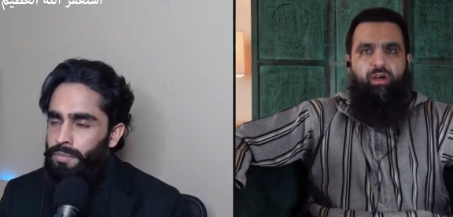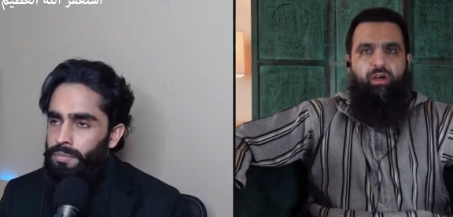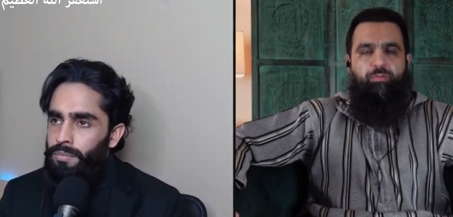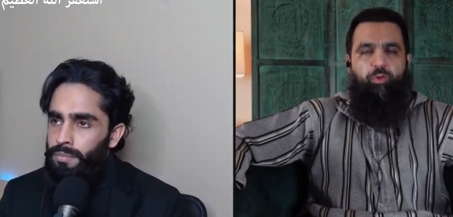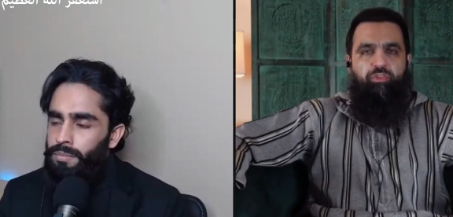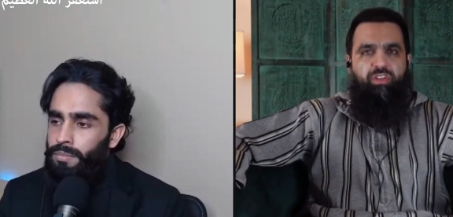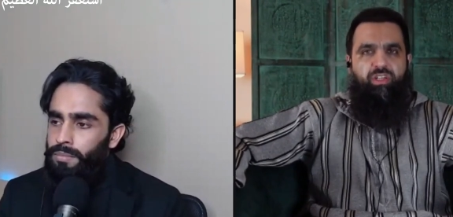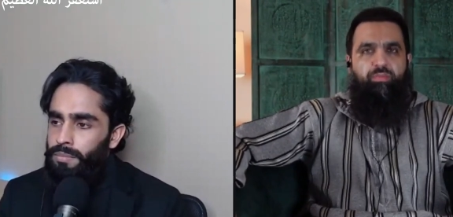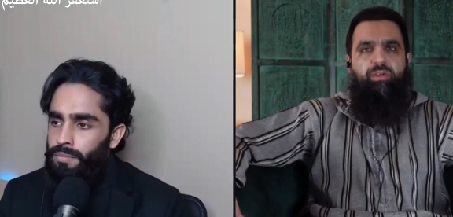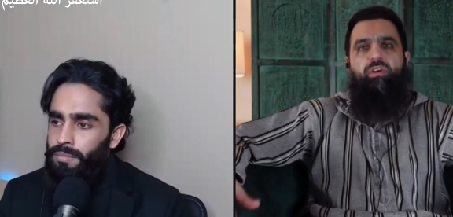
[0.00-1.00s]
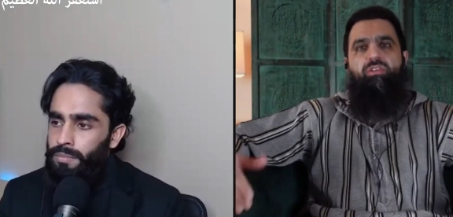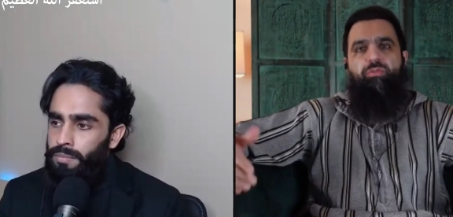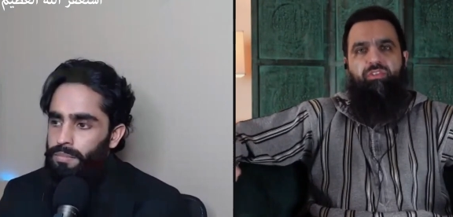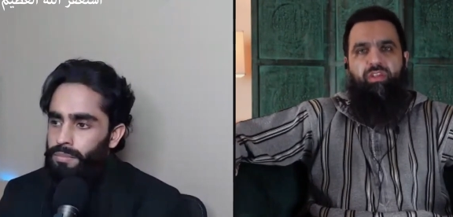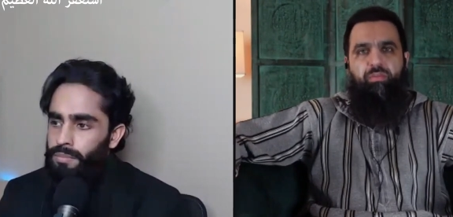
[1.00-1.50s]
Speaker 1: Unfortunately, because of
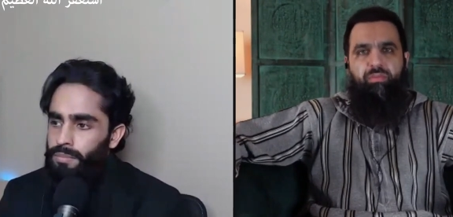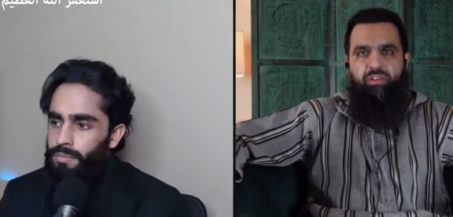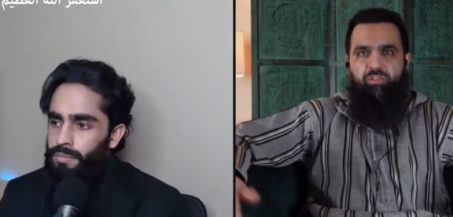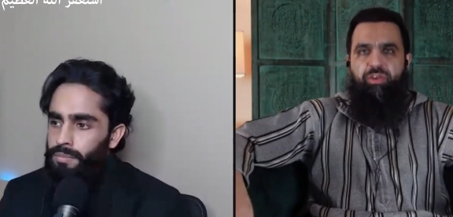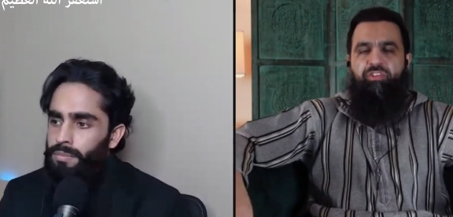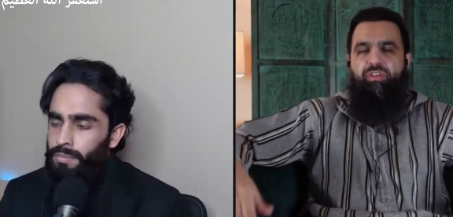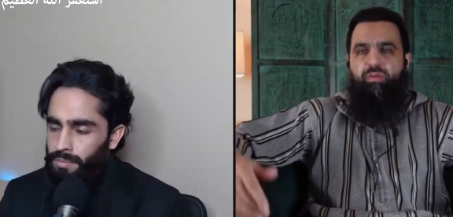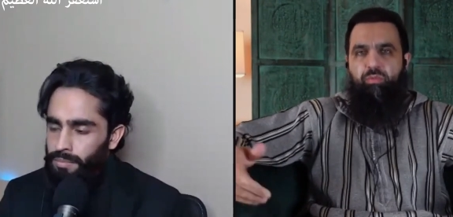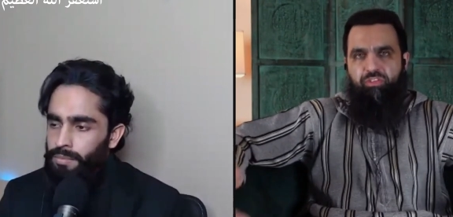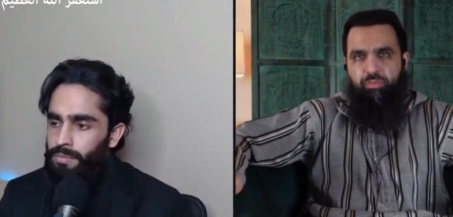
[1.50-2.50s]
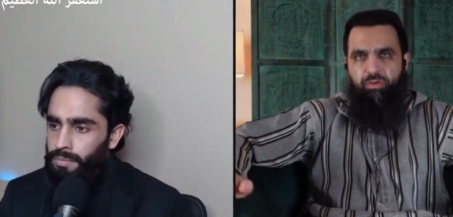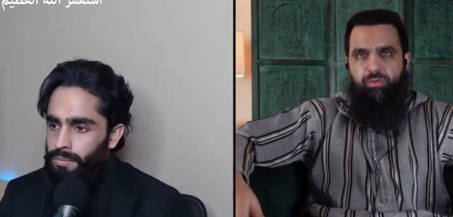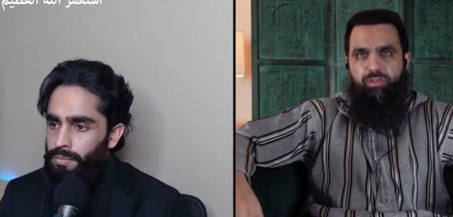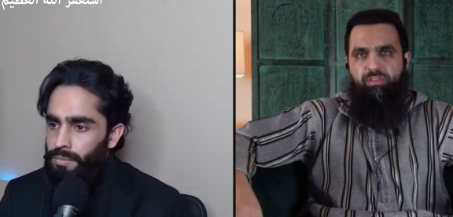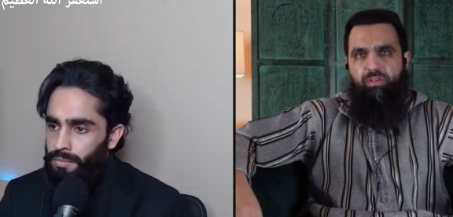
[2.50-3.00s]
stigma, especially in the Muslim
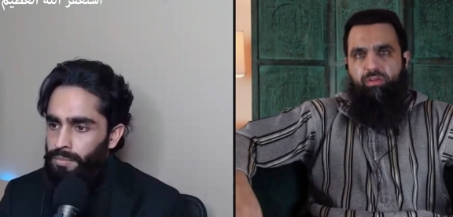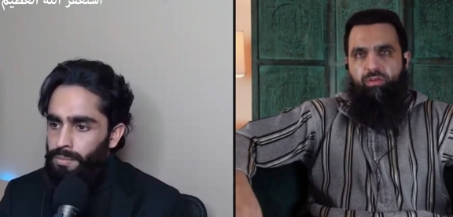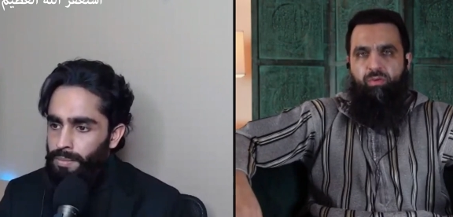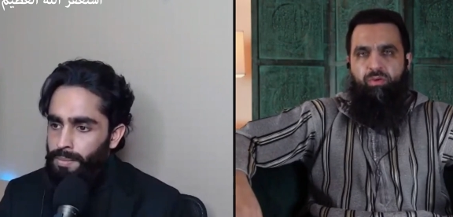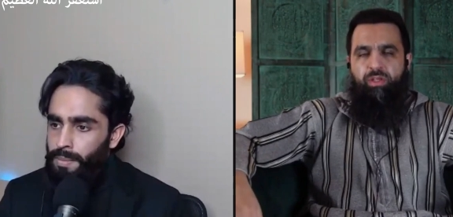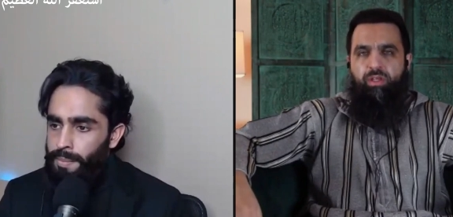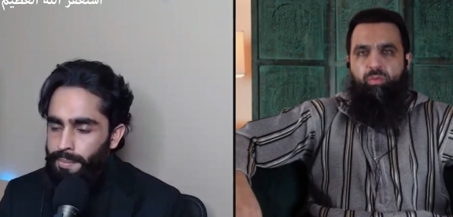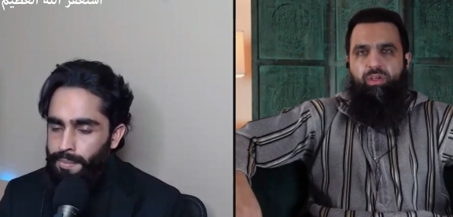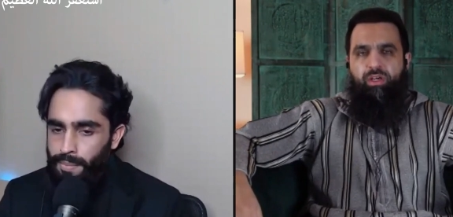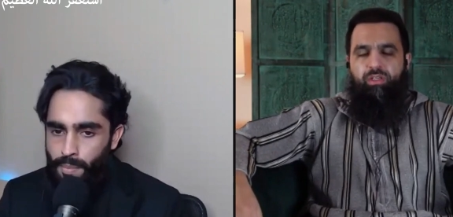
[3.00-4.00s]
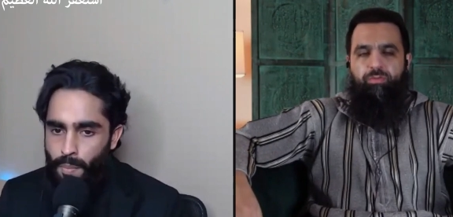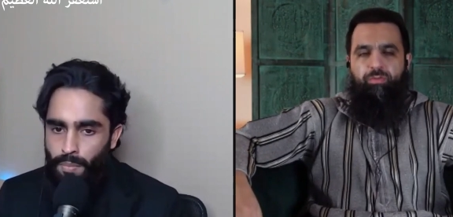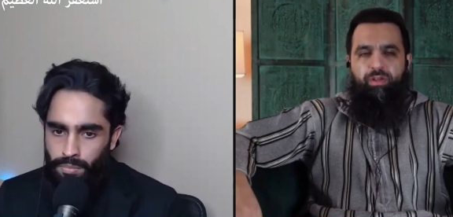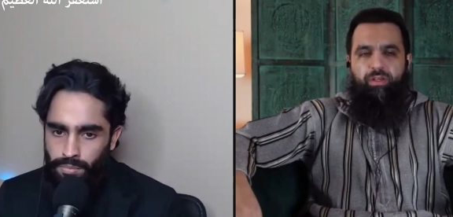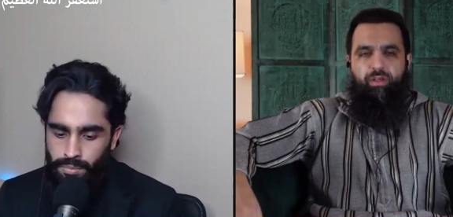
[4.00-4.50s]
community, you know, we kind of
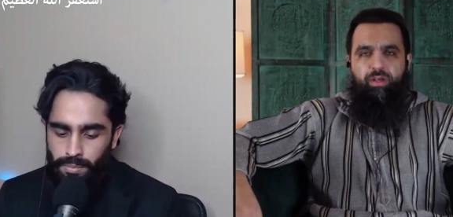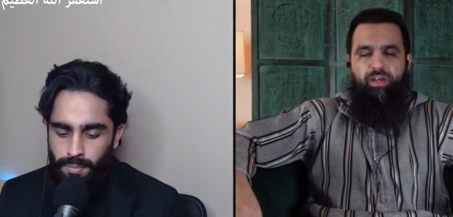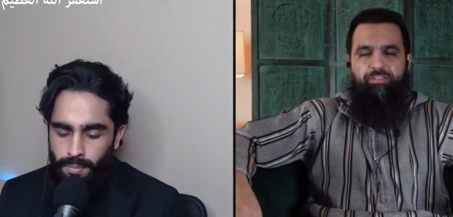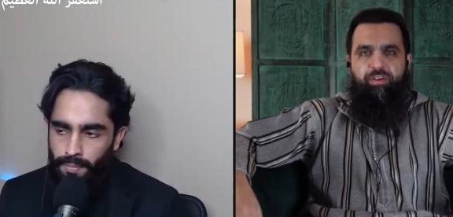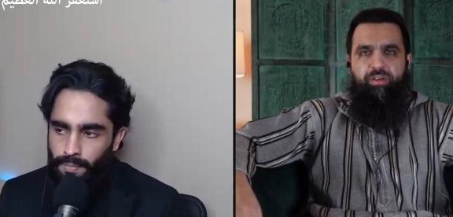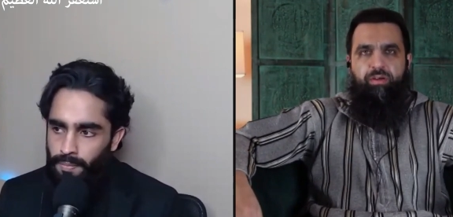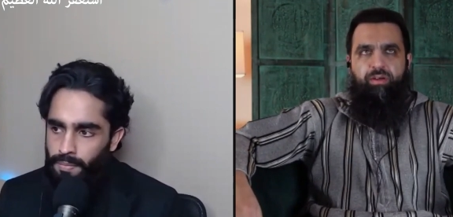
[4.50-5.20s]
like have a,